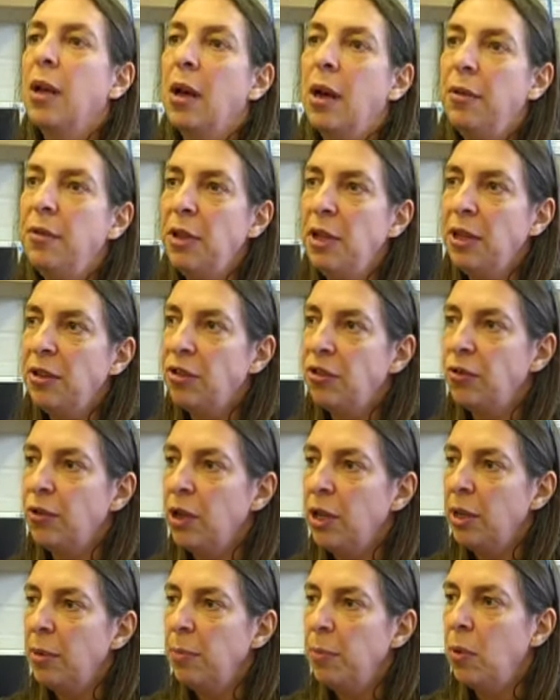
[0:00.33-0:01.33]
I think it's
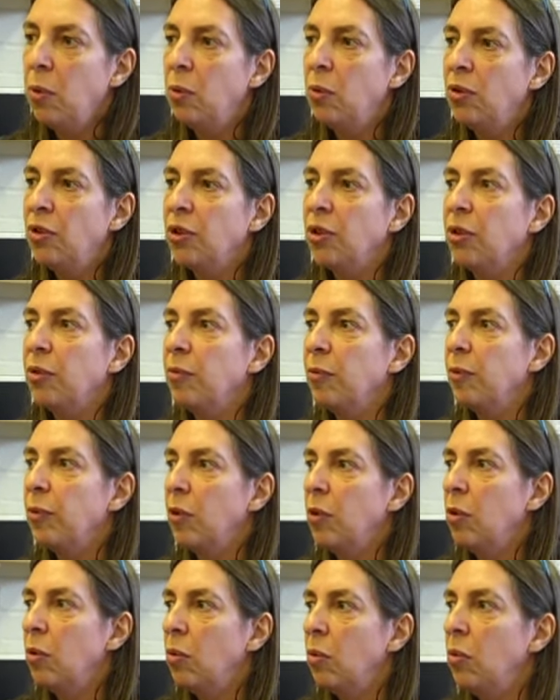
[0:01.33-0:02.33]
really important for
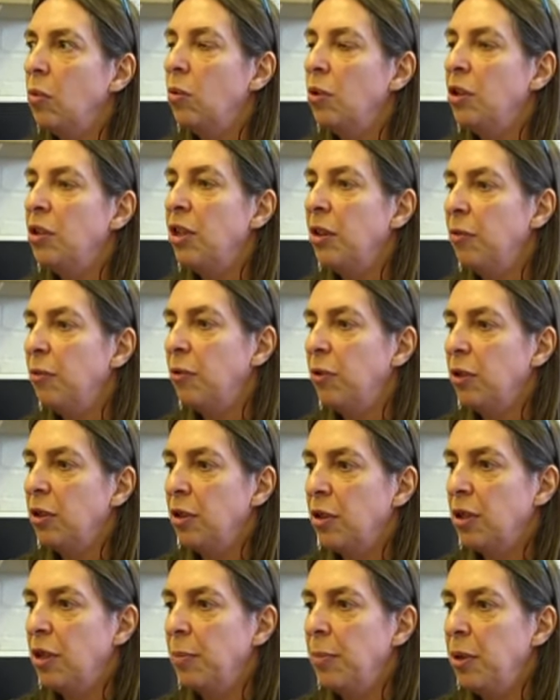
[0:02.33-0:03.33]
all the
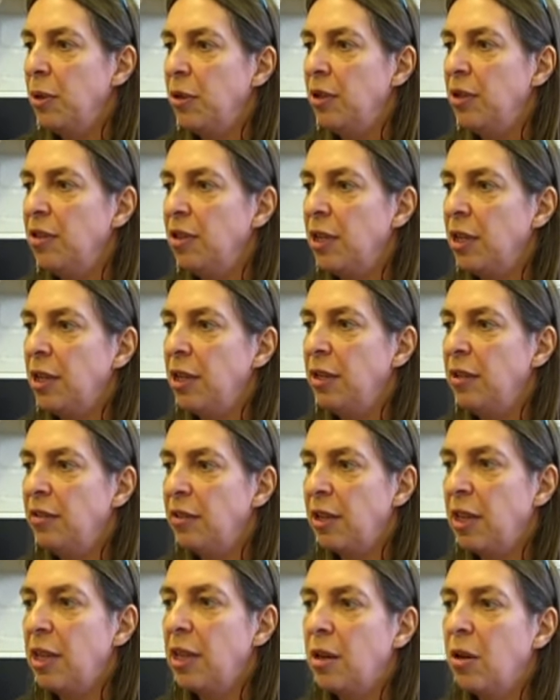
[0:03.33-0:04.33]
different community
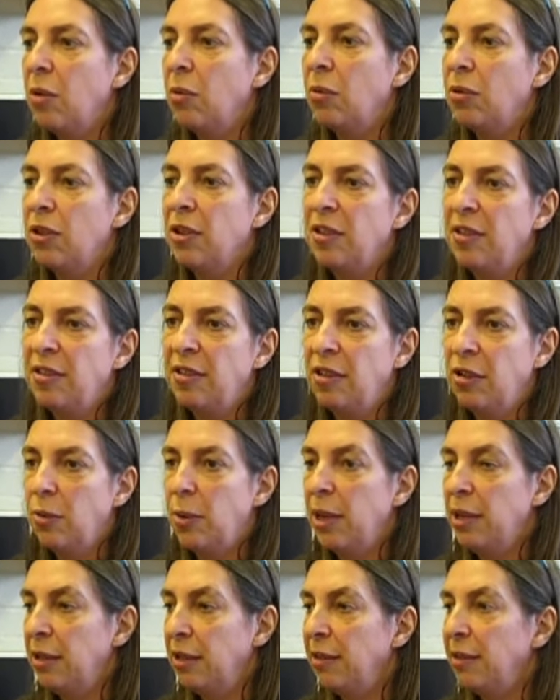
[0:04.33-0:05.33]
stakeholders to
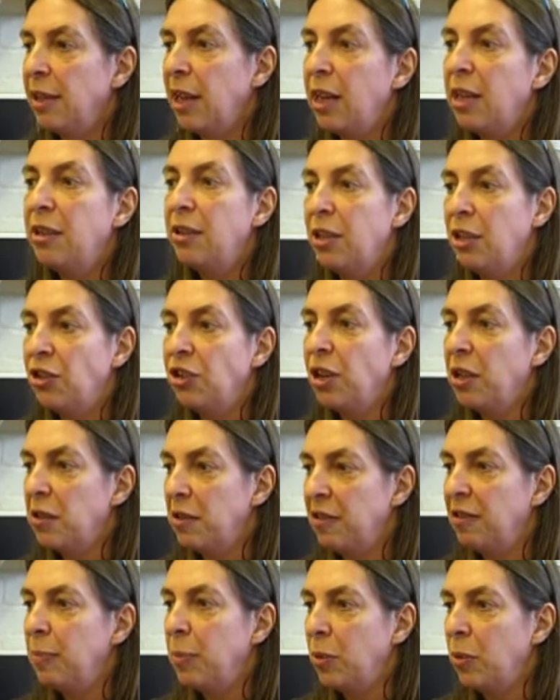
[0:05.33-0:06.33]
understand each
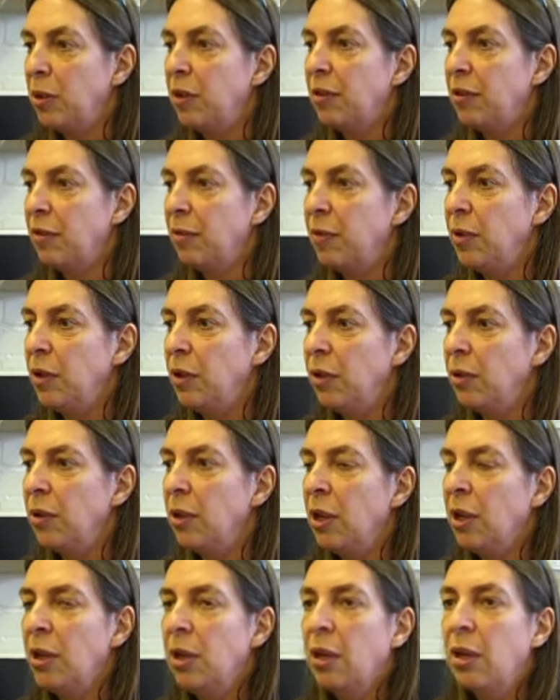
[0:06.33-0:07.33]
other's points of view.
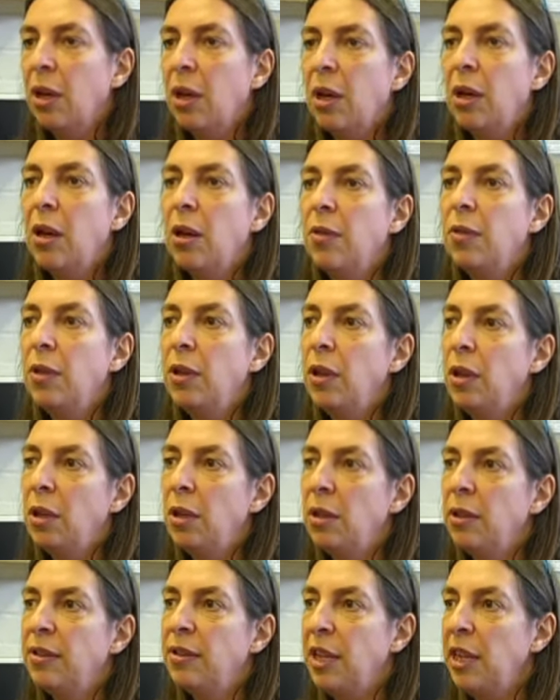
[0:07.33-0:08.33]

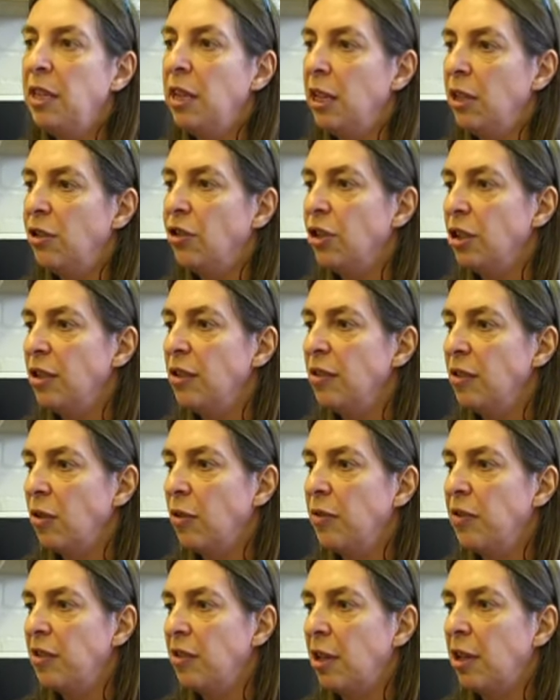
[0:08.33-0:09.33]
The teenagers
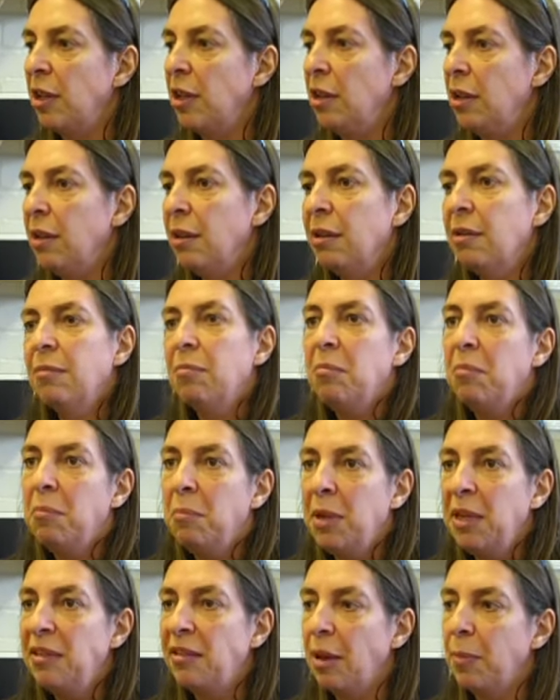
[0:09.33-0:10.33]
obviously
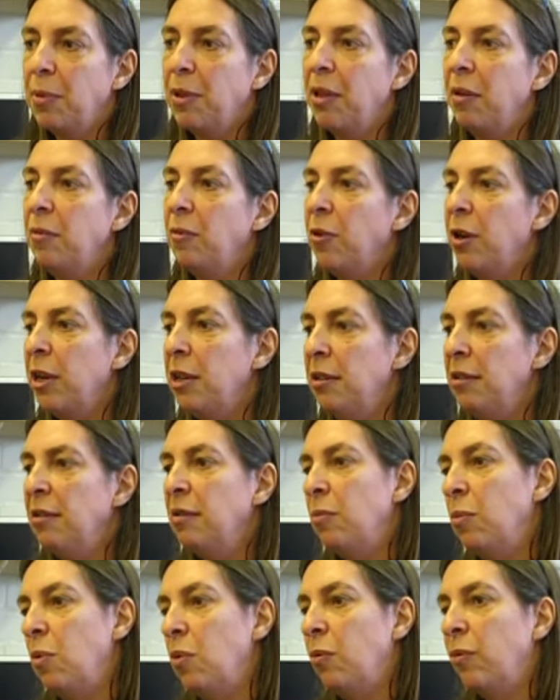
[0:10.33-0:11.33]
meet up with their friends,
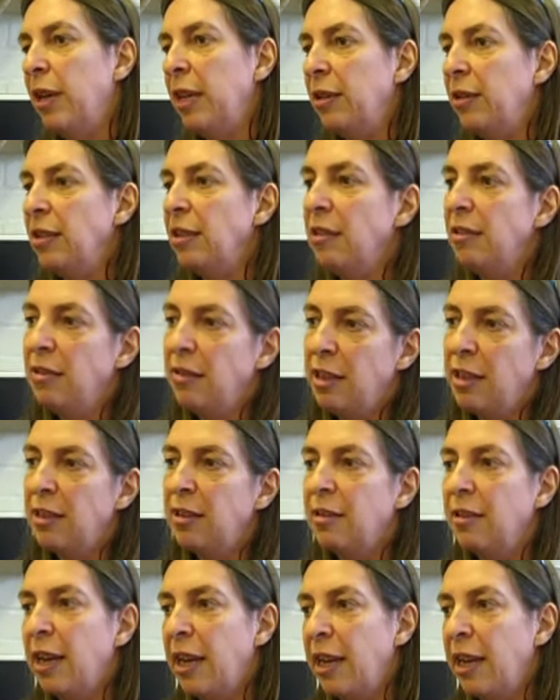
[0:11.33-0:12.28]
walk around in 6s,